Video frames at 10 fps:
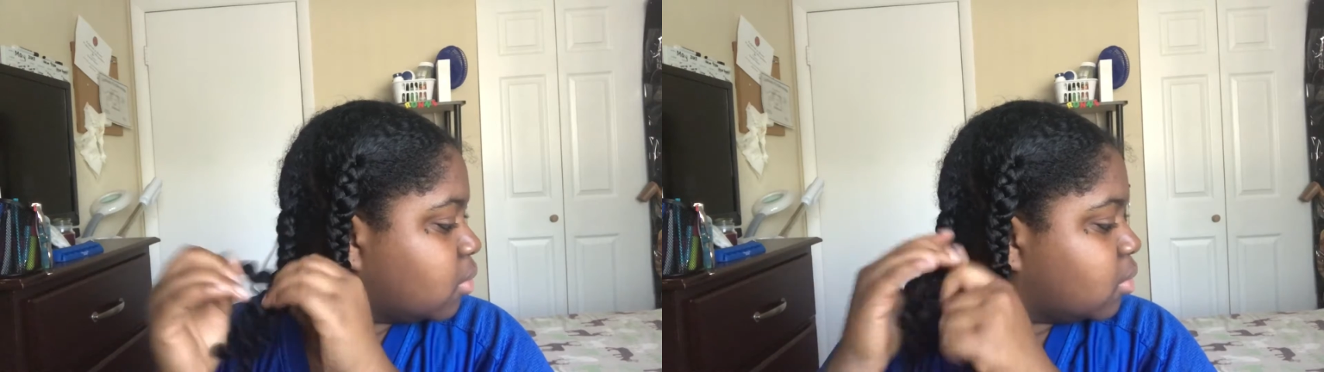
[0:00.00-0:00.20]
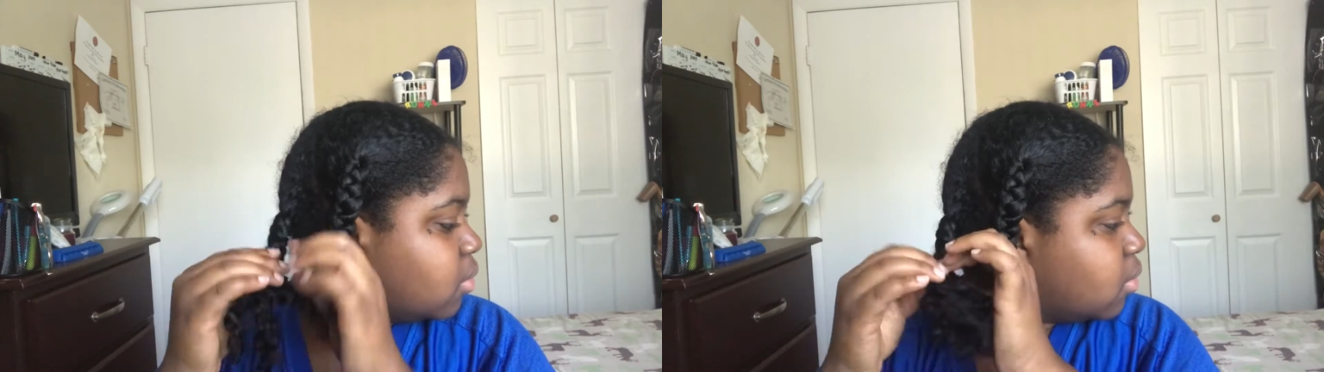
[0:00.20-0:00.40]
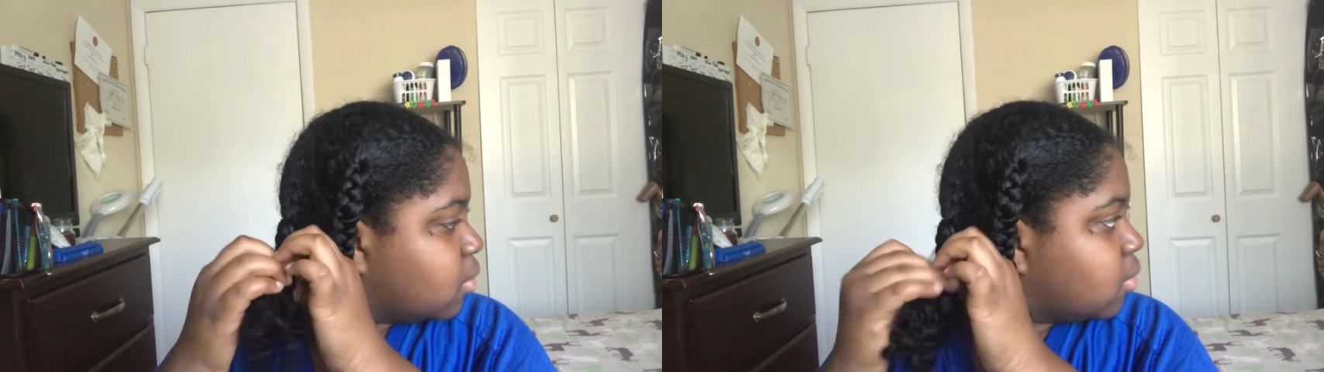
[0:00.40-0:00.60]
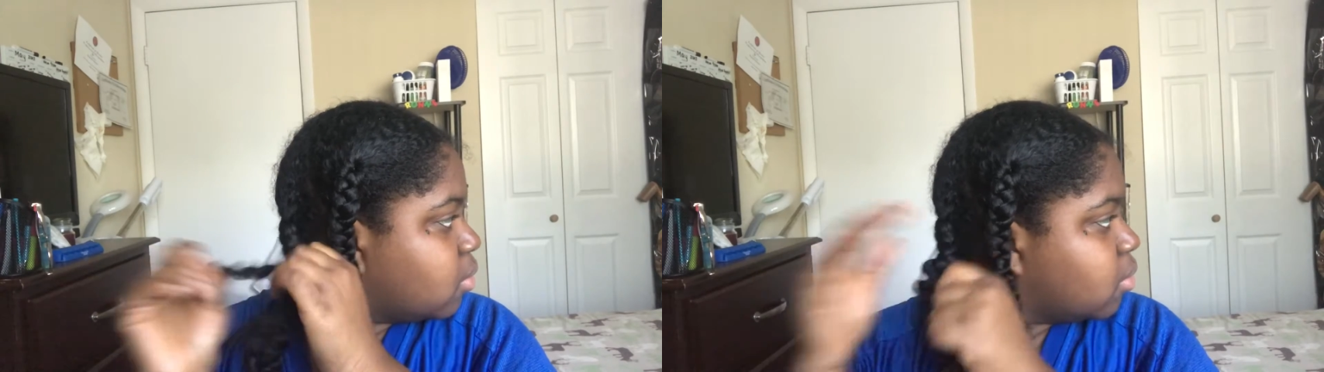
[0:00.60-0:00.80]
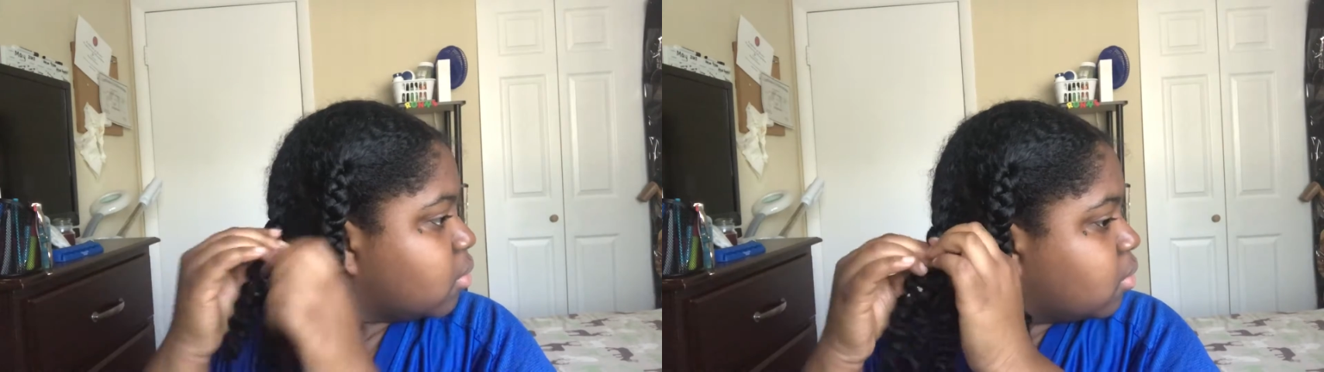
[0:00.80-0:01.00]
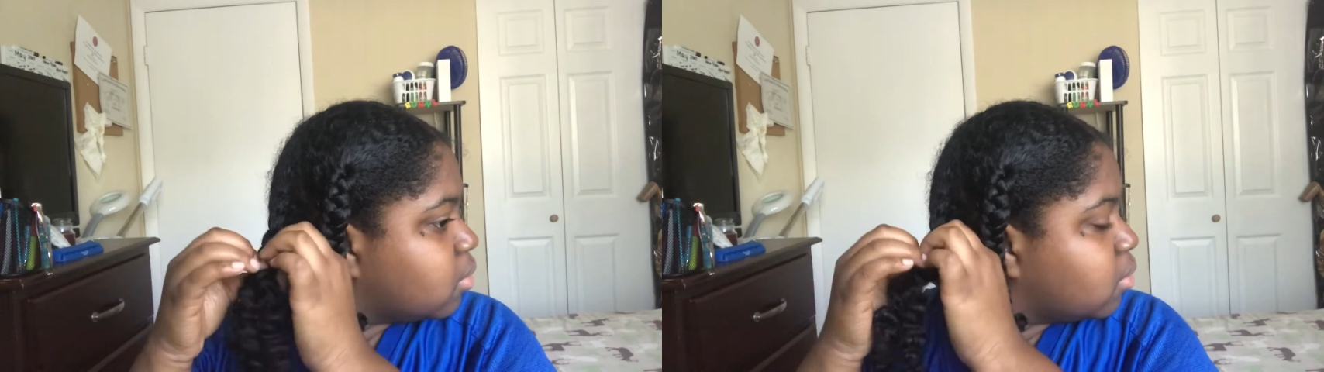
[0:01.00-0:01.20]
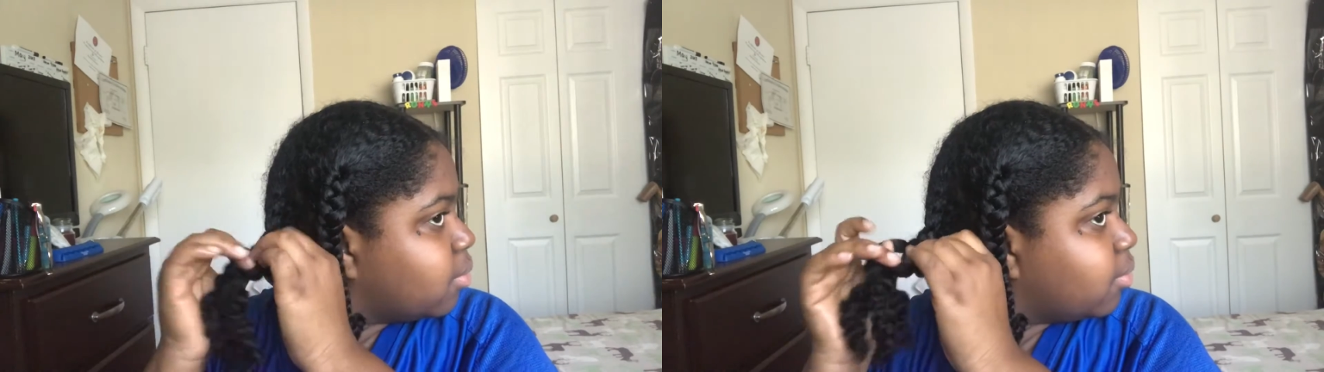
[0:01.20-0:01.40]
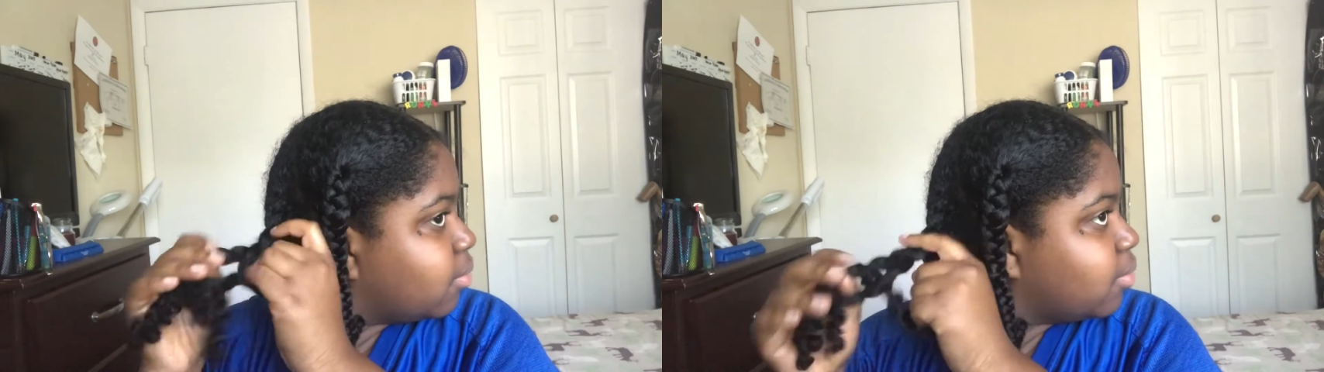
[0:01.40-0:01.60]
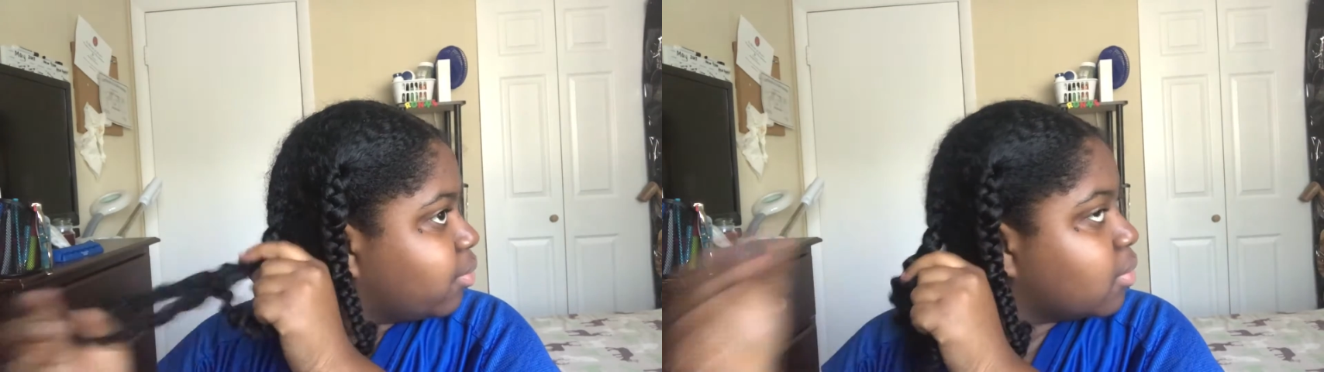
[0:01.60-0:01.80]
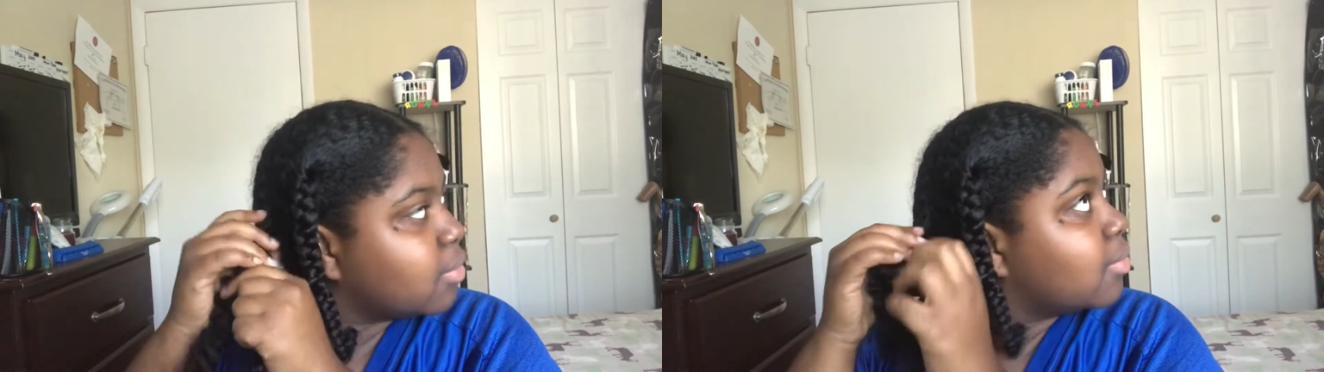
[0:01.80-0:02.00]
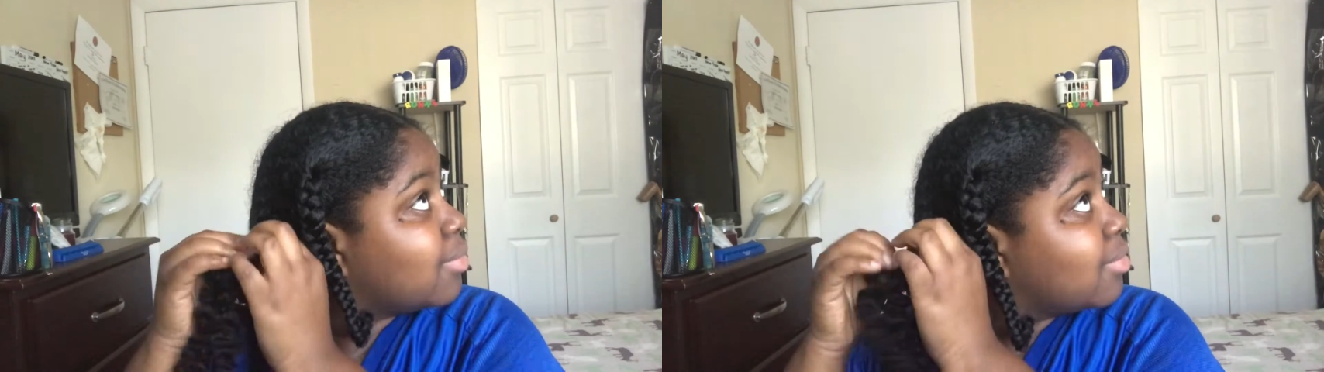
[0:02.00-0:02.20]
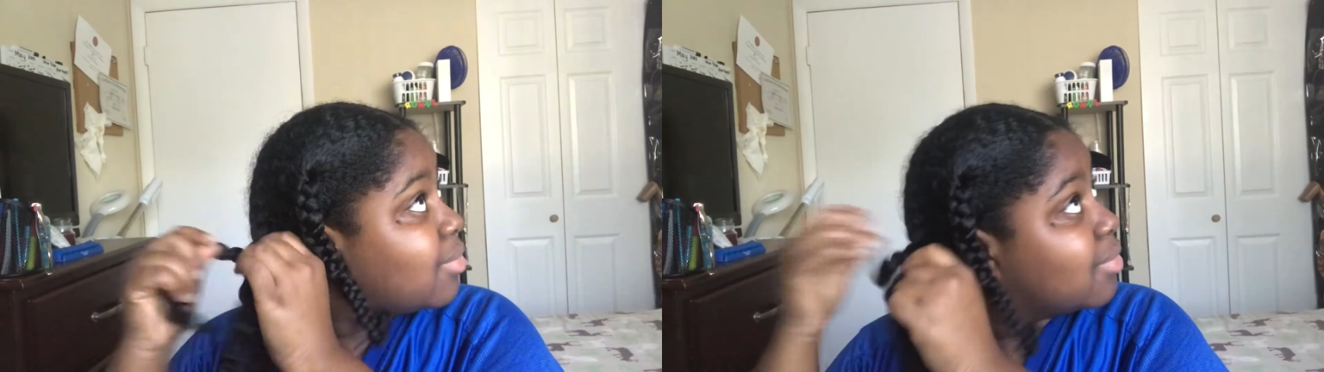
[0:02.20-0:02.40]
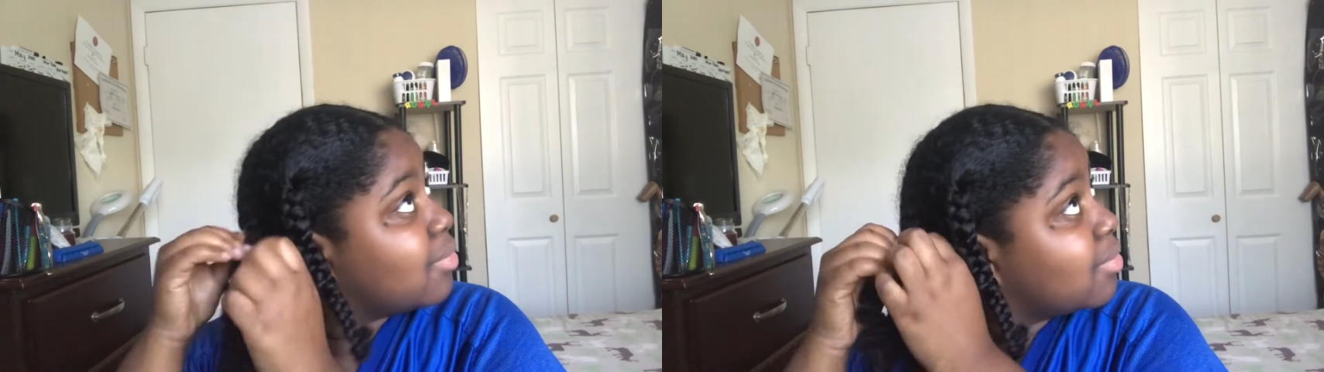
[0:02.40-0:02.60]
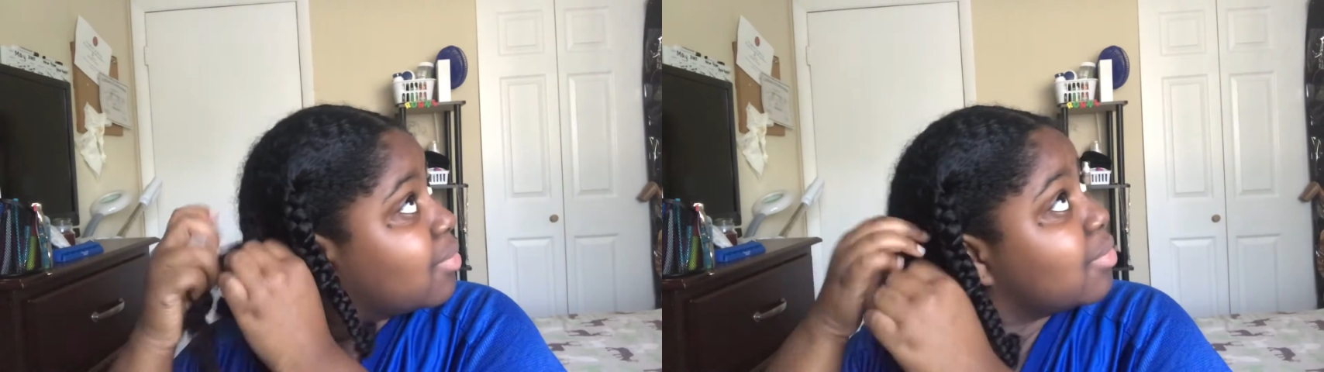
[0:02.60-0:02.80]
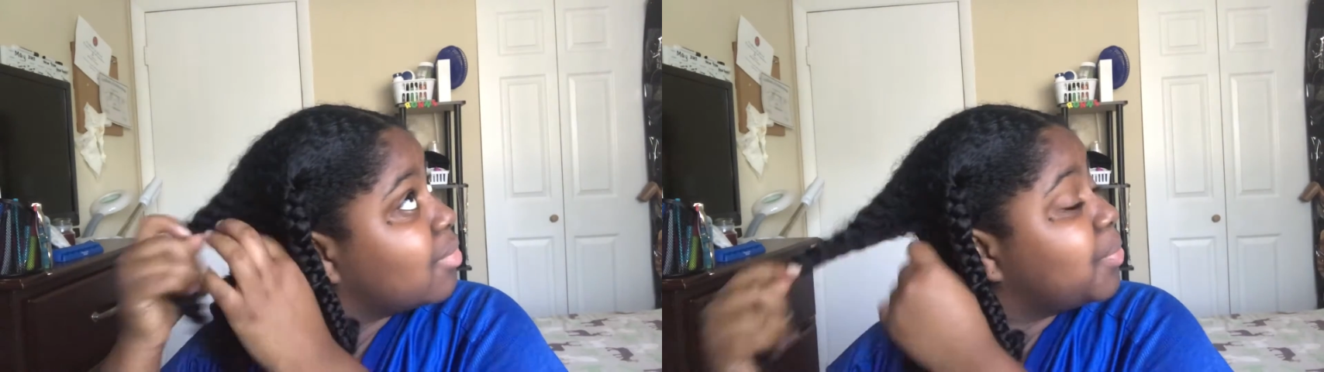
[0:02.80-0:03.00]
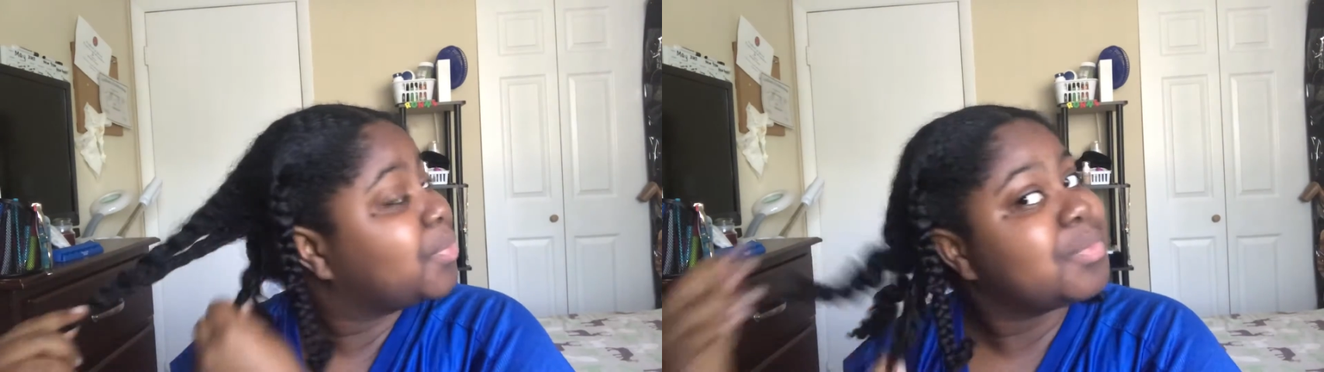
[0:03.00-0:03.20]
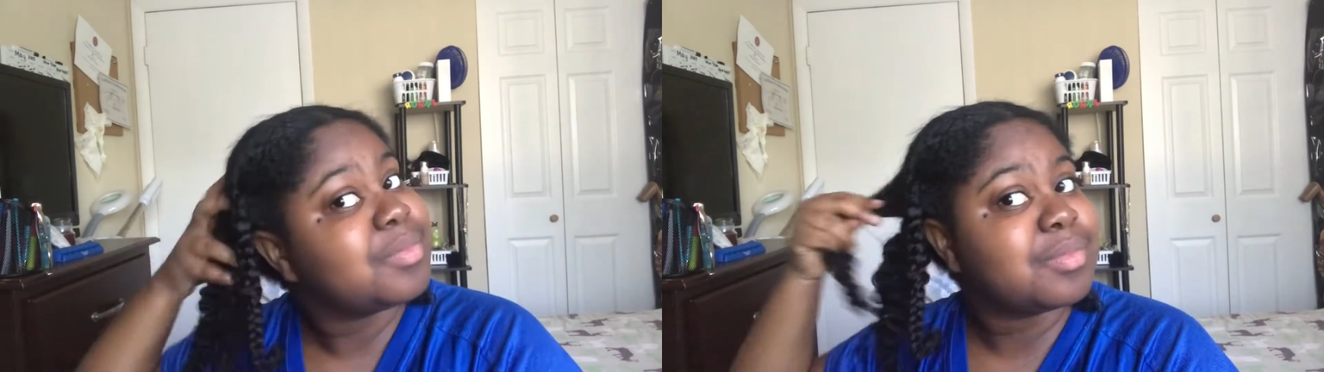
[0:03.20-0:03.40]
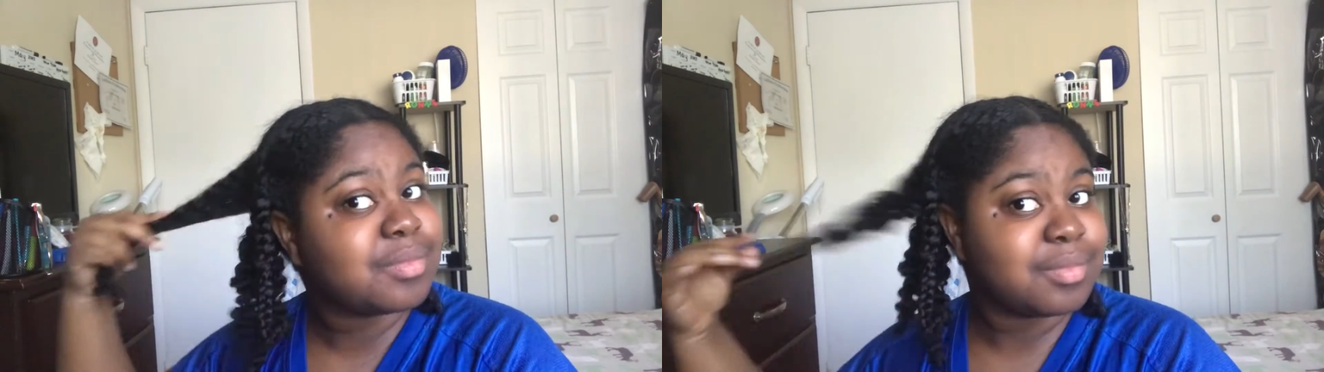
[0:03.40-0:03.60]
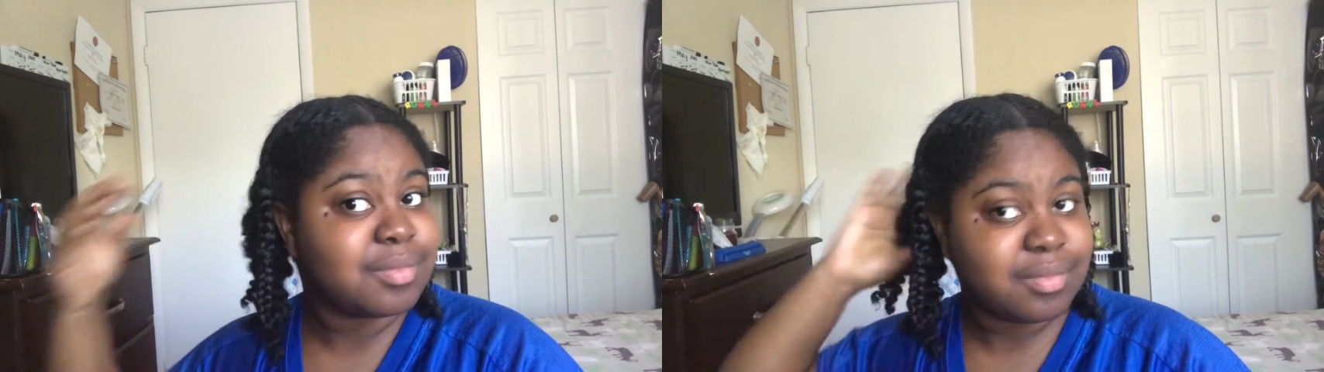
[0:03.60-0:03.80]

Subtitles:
for not following through with my uploading schedule that I set for myself.